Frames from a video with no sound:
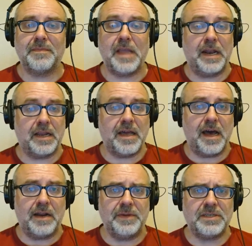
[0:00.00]
An
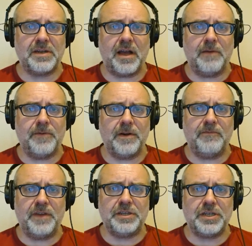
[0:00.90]
economist offered a
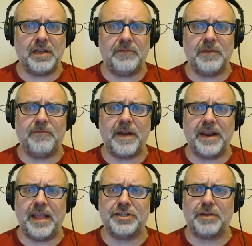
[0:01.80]
vision of the
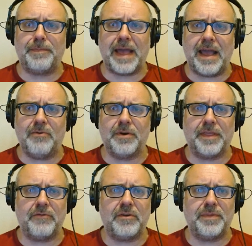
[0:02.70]
financial power
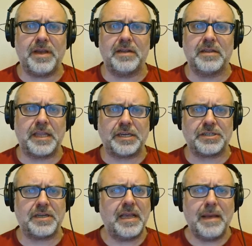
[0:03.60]
that would be
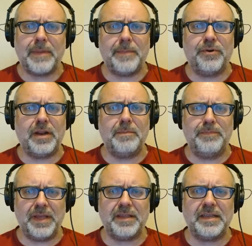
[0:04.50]
unleashed by putting
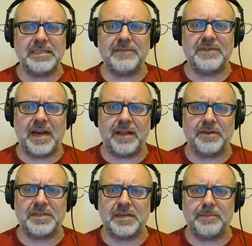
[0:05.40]
billions of
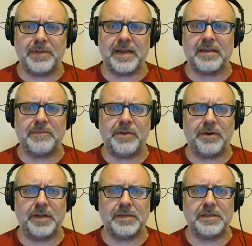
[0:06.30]
dollars into black
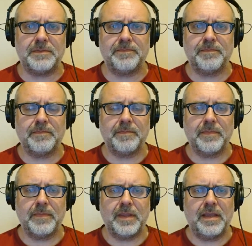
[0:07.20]
communities.
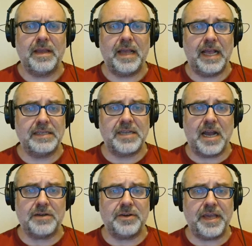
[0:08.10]
As Dr.